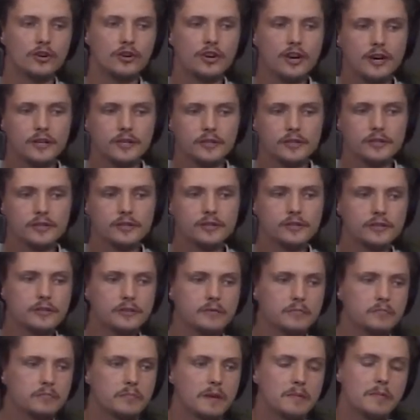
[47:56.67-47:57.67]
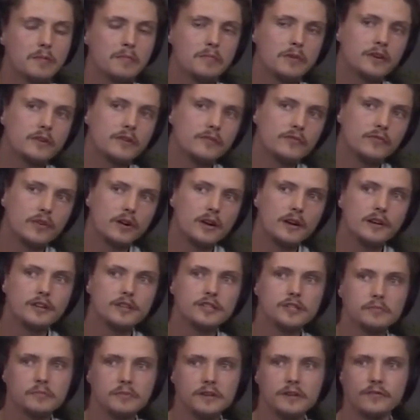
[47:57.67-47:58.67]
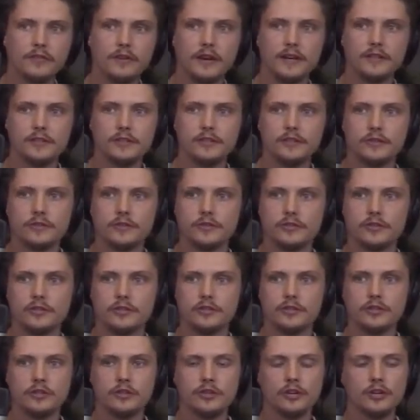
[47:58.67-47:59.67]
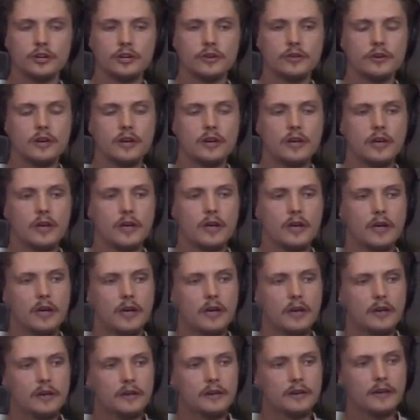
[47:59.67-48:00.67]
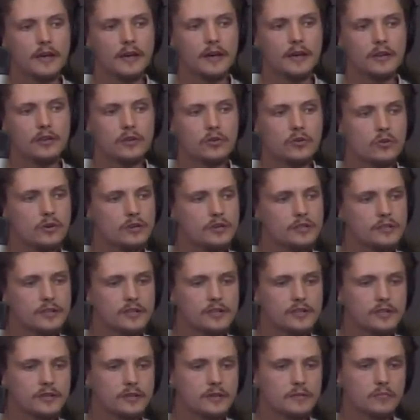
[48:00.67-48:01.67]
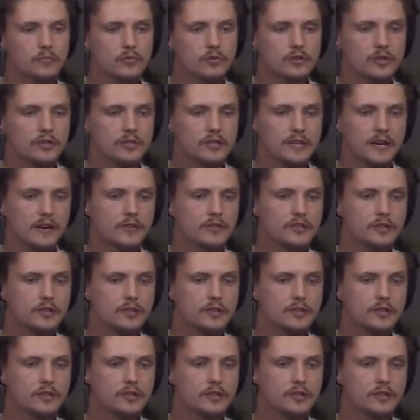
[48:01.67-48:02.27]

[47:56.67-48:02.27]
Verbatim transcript: nuts, maybe a bit of rice, a bit of lentils, you know, then your system would just